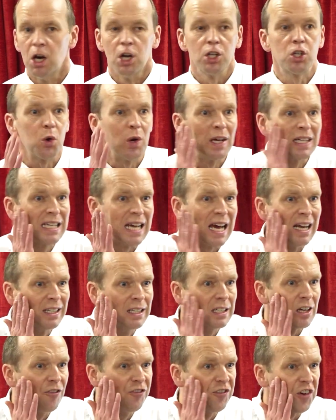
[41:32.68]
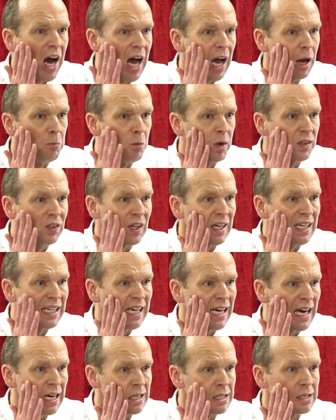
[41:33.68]
to identify him with a
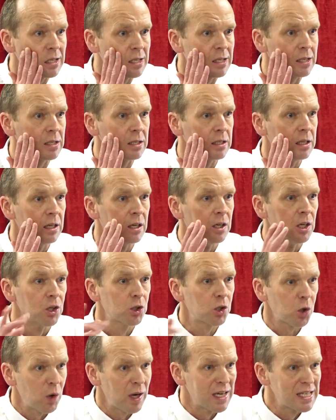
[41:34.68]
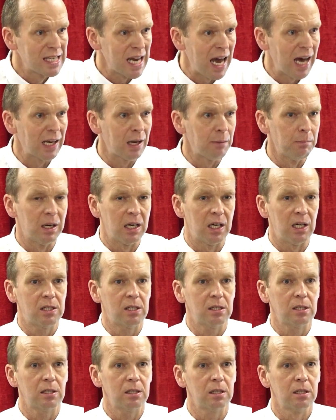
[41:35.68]
kiss to his
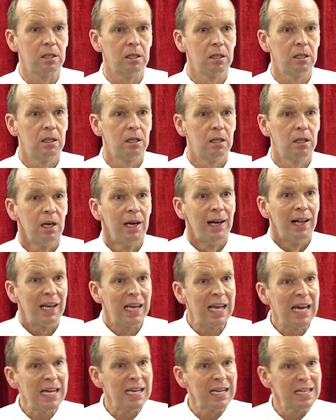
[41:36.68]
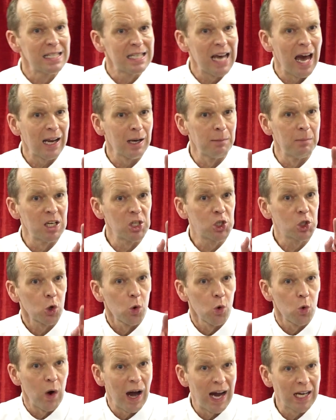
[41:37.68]
enemies, lead his enemies
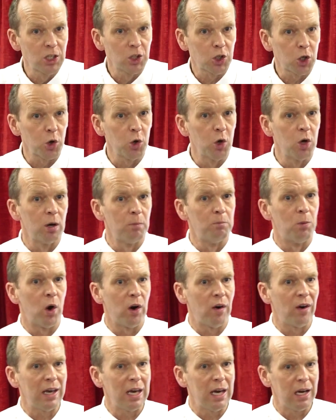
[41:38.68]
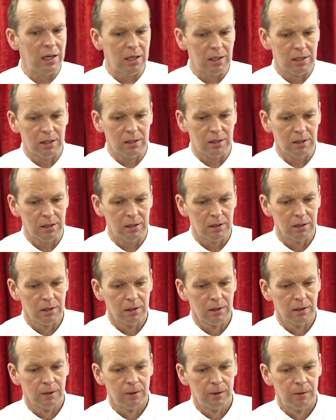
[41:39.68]
right to him where he is.
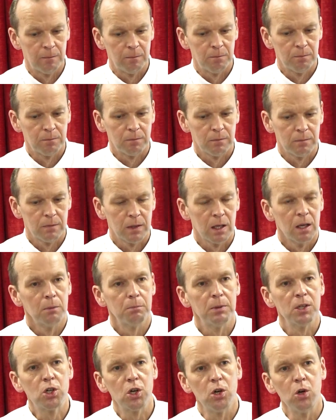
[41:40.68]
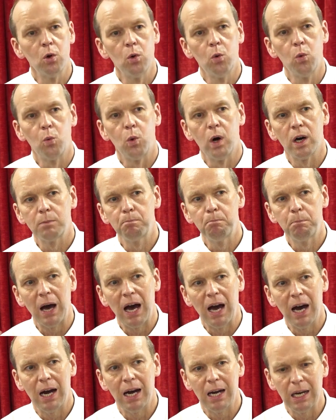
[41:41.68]
But you know what?
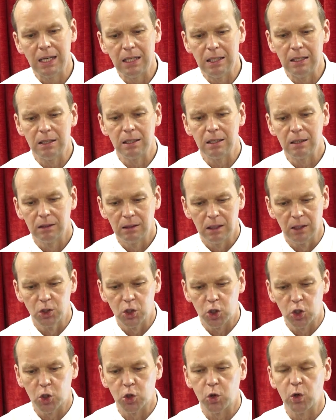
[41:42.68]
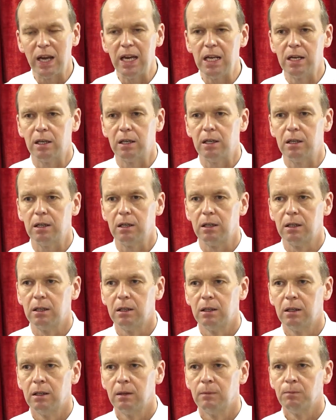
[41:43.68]
Behind the traitor
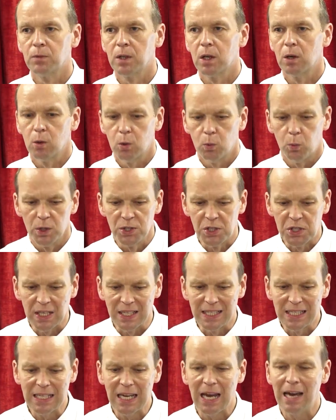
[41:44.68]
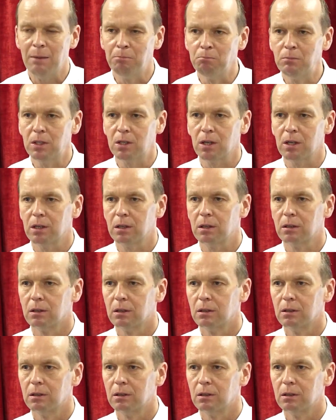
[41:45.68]
was the tempter.